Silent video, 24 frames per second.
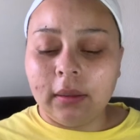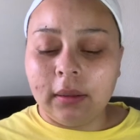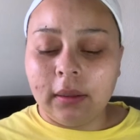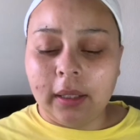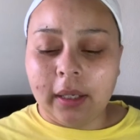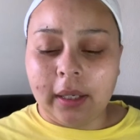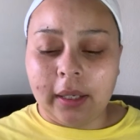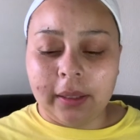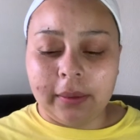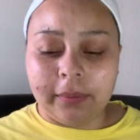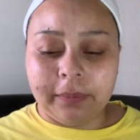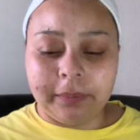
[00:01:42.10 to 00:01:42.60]

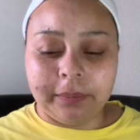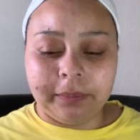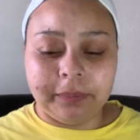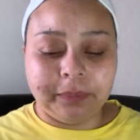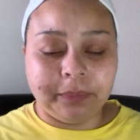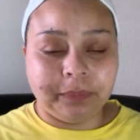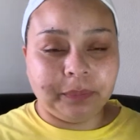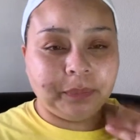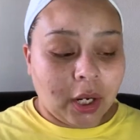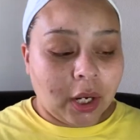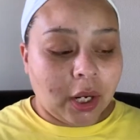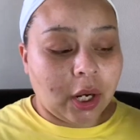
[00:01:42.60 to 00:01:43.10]
Okay,
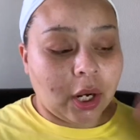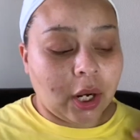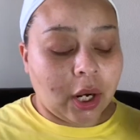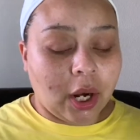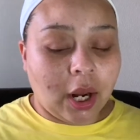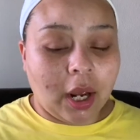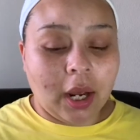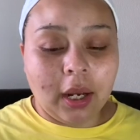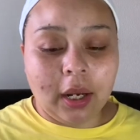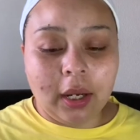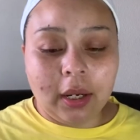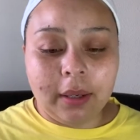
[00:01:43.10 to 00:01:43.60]

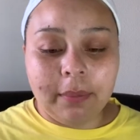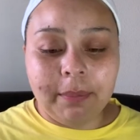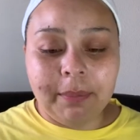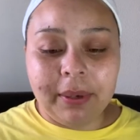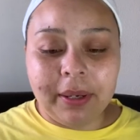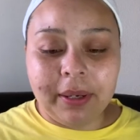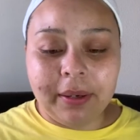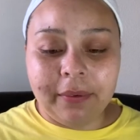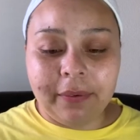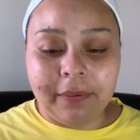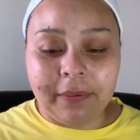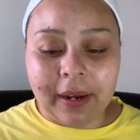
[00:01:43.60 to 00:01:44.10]
not a
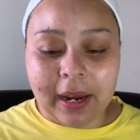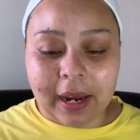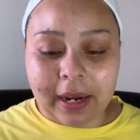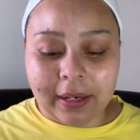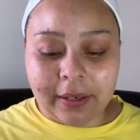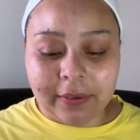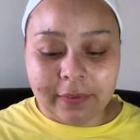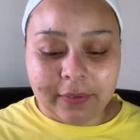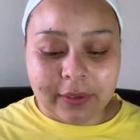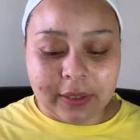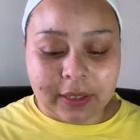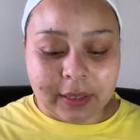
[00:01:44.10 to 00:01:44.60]
big fan
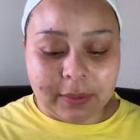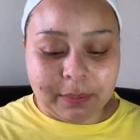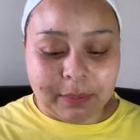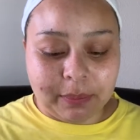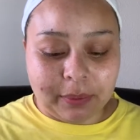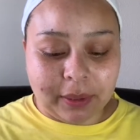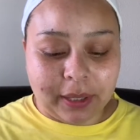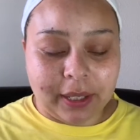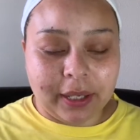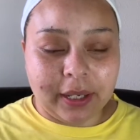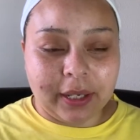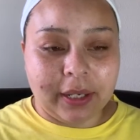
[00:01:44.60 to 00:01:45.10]
of the
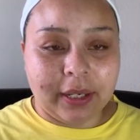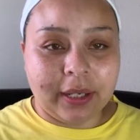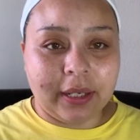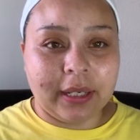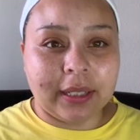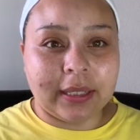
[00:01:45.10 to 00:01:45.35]
sprayer.